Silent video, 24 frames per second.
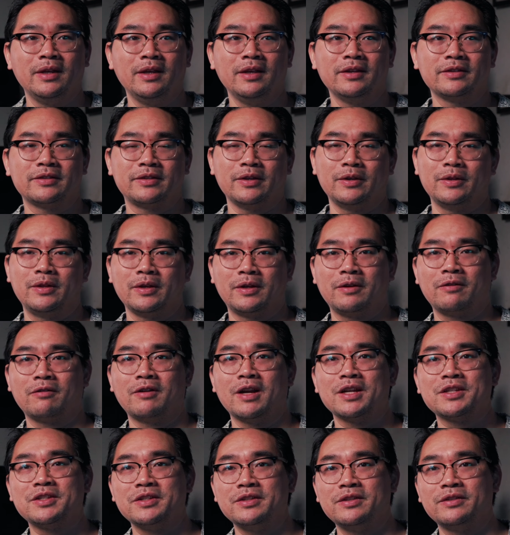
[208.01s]
So the
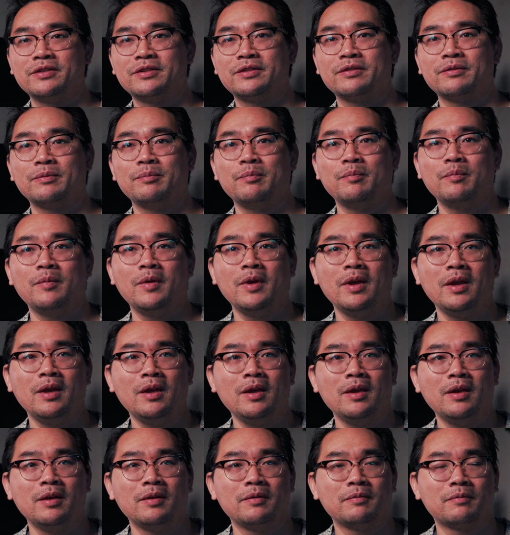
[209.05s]
corrections
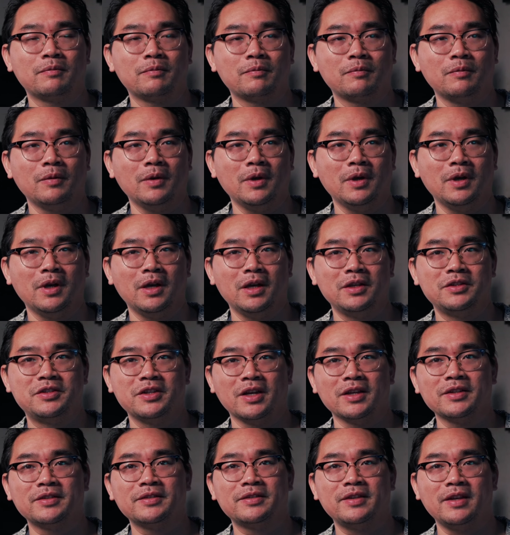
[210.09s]
adjust